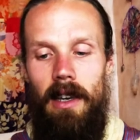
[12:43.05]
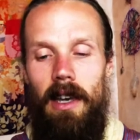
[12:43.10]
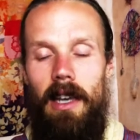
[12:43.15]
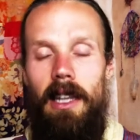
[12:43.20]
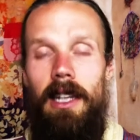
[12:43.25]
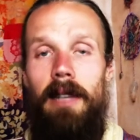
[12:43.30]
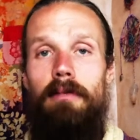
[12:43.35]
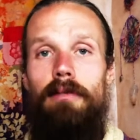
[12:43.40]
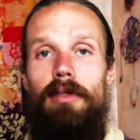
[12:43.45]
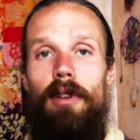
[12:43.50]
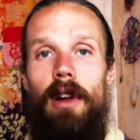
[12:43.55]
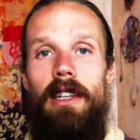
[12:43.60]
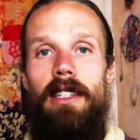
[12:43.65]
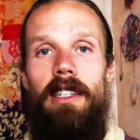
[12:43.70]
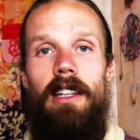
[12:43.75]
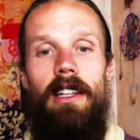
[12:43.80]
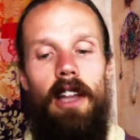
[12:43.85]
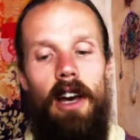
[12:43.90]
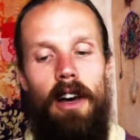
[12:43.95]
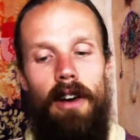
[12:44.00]
and embrace
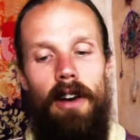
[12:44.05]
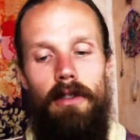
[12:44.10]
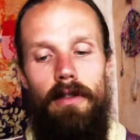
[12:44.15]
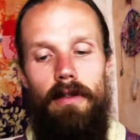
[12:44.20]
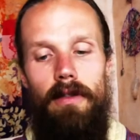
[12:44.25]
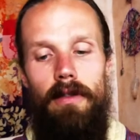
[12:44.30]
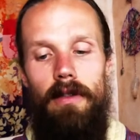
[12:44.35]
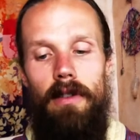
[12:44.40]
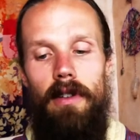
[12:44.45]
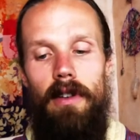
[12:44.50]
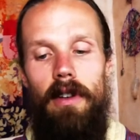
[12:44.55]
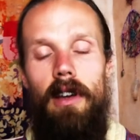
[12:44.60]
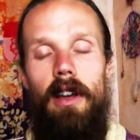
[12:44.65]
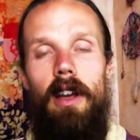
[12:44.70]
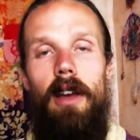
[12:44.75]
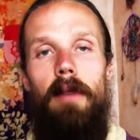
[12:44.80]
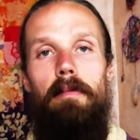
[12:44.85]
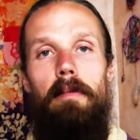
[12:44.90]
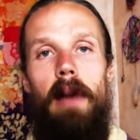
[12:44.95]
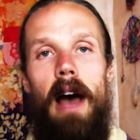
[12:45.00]
love,
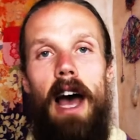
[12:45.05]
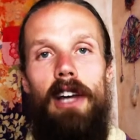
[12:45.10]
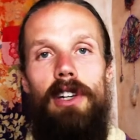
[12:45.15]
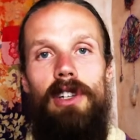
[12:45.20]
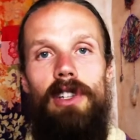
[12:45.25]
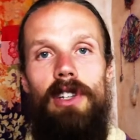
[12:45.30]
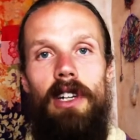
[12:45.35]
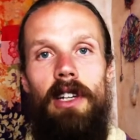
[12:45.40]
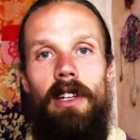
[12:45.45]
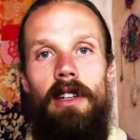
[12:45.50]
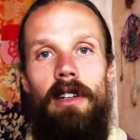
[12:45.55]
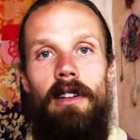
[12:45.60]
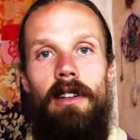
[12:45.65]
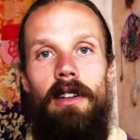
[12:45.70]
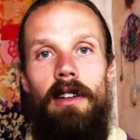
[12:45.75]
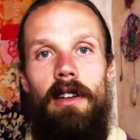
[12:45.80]
compassion,